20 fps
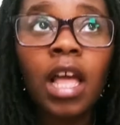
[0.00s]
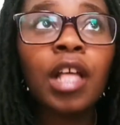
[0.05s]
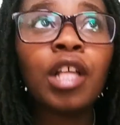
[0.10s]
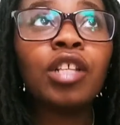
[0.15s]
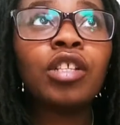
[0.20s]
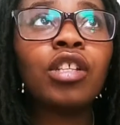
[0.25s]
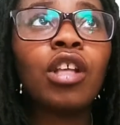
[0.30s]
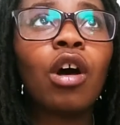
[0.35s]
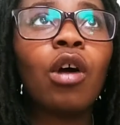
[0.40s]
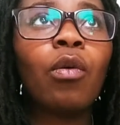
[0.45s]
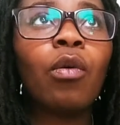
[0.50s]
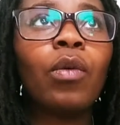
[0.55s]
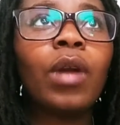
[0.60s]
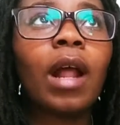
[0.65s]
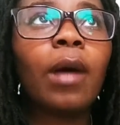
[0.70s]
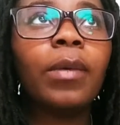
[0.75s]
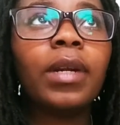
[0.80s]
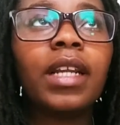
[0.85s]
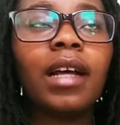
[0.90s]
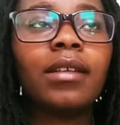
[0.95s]
So when I
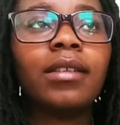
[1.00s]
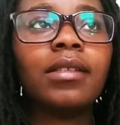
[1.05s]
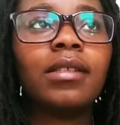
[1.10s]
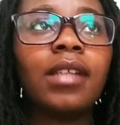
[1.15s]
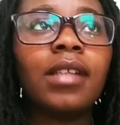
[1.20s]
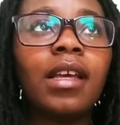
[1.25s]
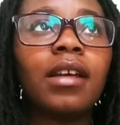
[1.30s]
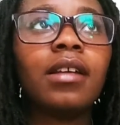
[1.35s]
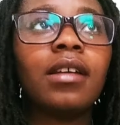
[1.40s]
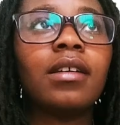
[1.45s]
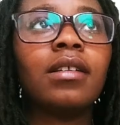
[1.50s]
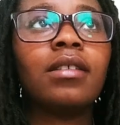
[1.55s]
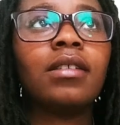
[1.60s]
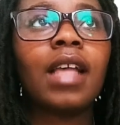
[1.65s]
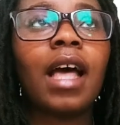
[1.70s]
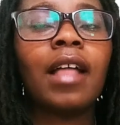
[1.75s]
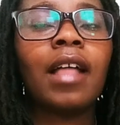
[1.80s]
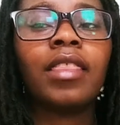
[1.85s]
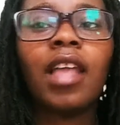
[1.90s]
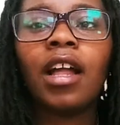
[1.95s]
went downstairs,
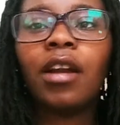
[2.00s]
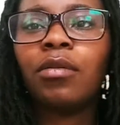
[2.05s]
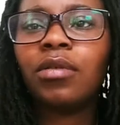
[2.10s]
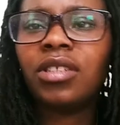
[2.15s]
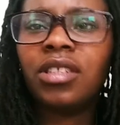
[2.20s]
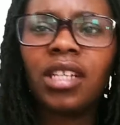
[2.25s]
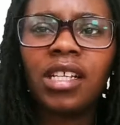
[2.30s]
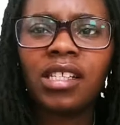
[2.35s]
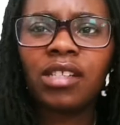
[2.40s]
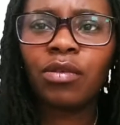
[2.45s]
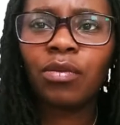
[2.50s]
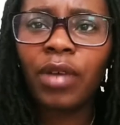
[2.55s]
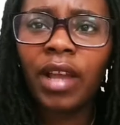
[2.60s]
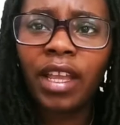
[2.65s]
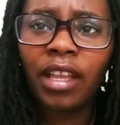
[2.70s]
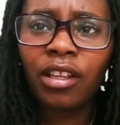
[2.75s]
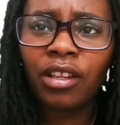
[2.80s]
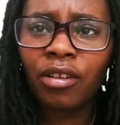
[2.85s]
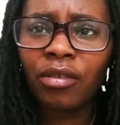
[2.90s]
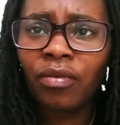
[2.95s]
I thought it was just a
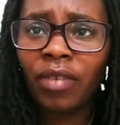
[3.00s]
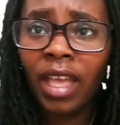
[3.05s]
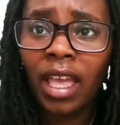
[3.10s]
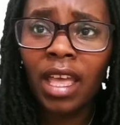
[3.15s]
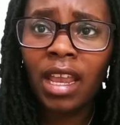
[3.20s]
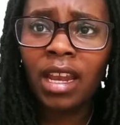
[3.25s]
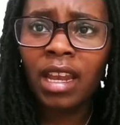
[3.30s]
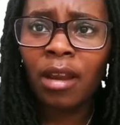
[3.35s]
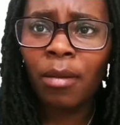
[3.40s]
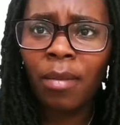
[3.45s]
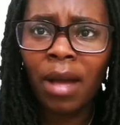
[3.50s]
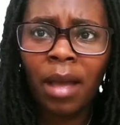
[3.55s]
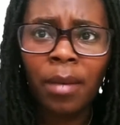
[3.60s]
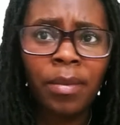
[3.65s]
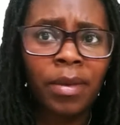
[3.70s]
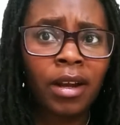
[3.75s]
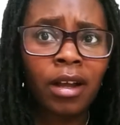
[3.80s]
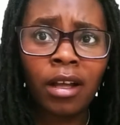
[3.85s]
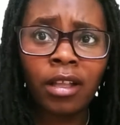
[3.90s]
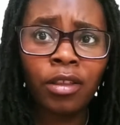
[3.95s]
regular van, and there might have
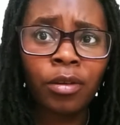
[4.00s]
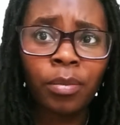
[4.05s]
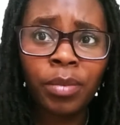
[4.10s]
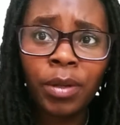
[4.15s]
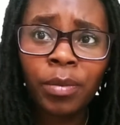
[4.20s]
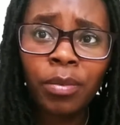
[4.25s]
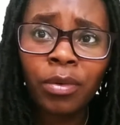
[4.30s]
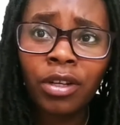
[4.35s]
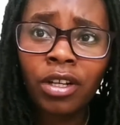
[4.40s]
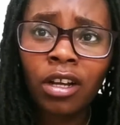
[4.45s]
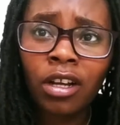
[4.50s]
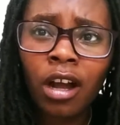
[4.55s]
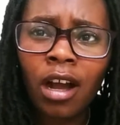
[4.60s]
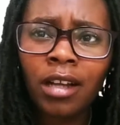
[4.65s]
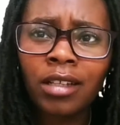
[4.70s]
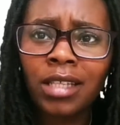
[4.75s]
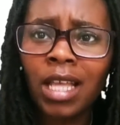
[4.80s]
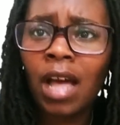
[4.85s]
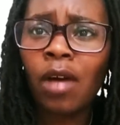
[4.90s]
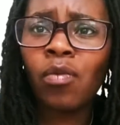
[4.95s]
been other people in the car.
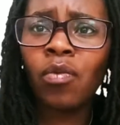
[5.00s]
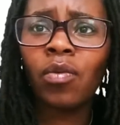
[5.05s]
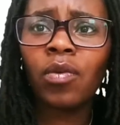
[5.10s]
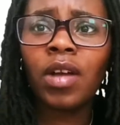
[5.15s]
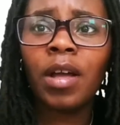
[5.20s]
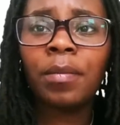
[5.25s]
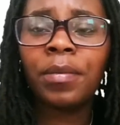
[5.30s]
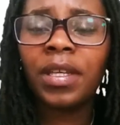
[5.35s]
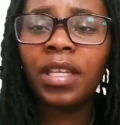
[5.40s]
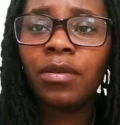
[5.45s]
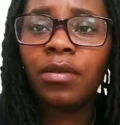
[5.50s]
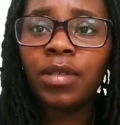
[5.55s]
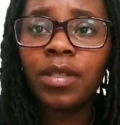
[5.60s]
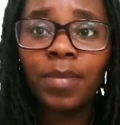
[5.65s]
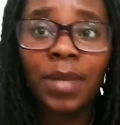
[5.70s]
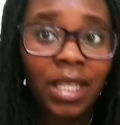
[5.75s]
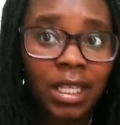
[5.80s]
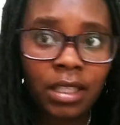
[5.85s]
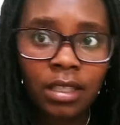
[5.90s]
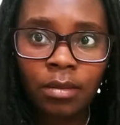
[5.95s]
So I mean, he was
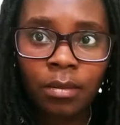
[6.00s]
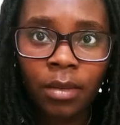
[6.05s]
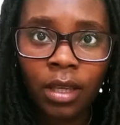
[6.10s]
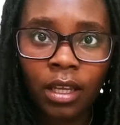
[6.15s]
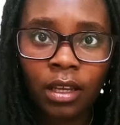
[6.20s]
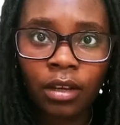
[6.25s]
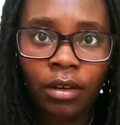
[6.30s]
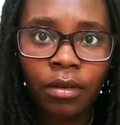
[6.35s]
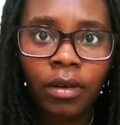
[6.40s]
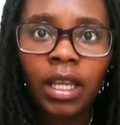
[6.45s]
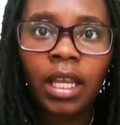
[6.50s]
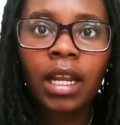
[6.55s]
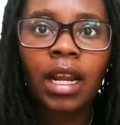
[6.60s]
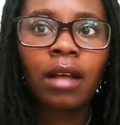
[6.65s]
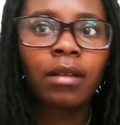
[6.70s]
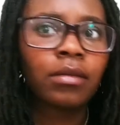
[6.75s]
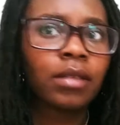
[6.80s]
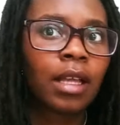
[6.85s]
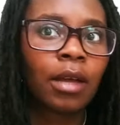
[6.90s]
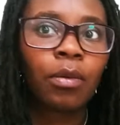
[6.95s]
speaking to me in Korean. I
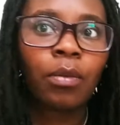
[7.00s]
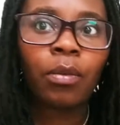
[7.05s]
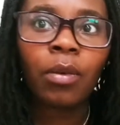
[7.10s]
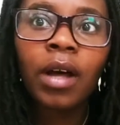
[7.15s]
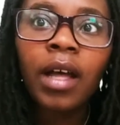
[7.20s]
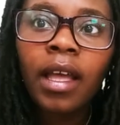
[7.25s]
was like, what?